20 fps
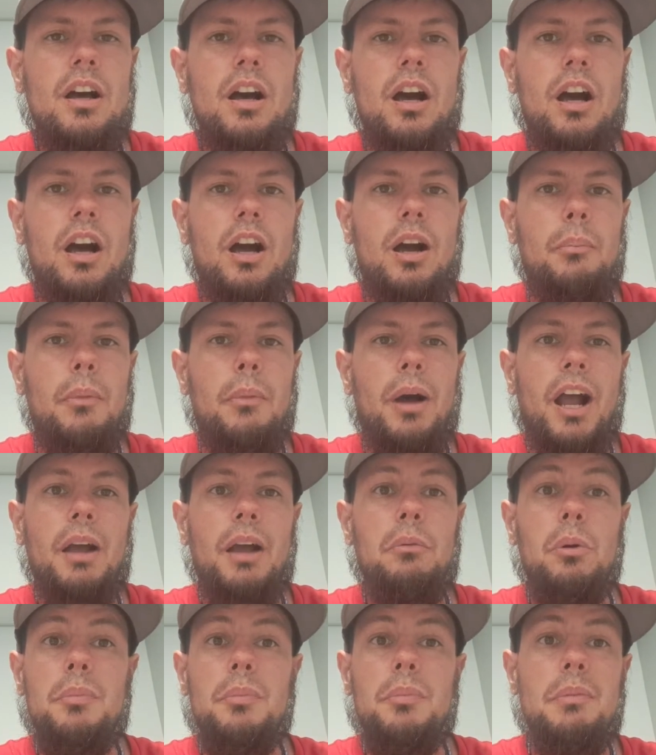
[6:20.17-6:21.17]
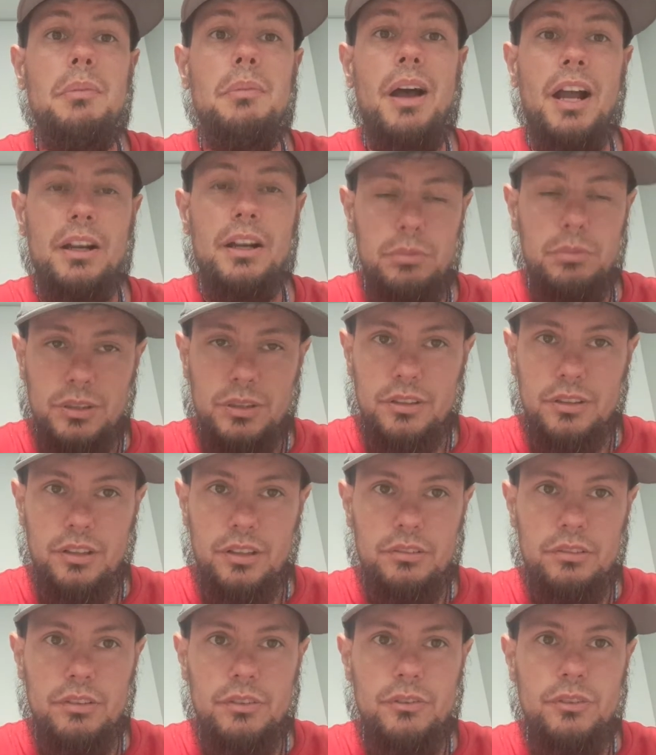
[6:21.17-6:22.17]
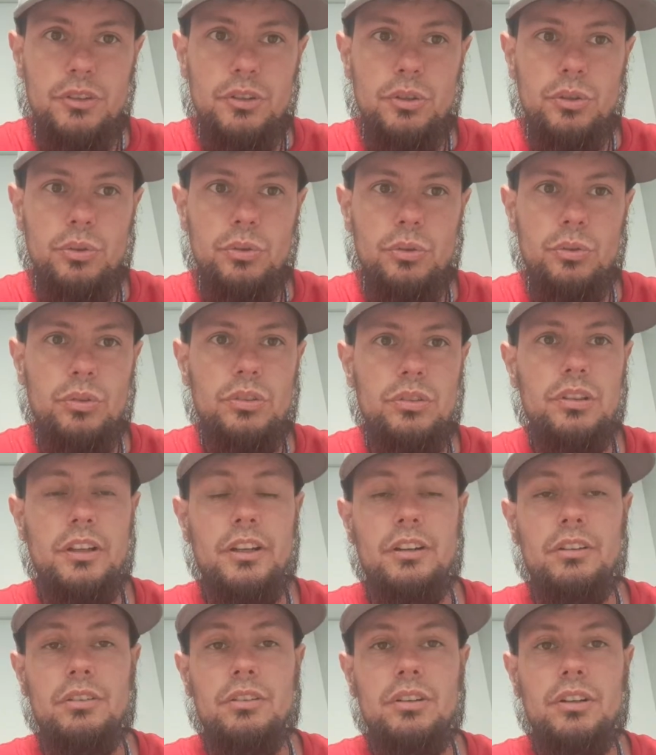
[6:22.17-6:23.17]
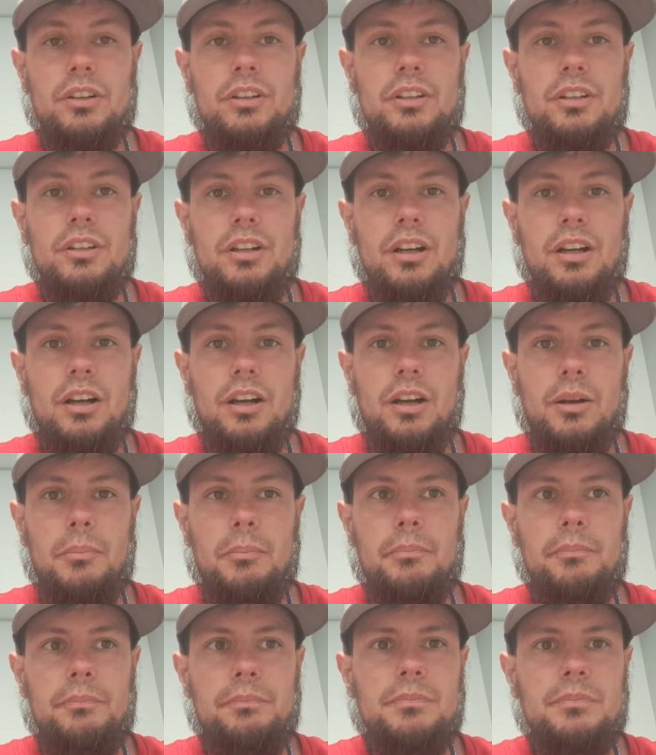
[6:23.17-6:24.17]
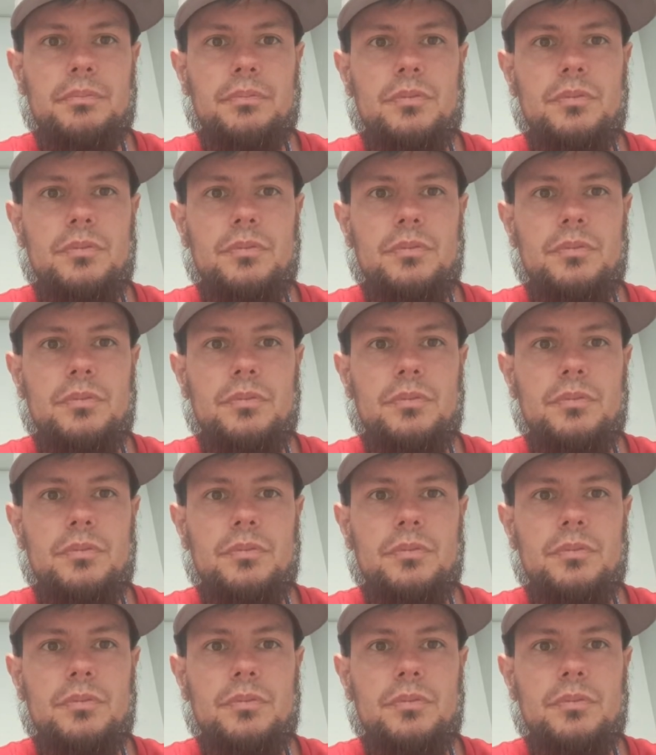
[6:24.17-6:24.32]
I will be back with another review later on.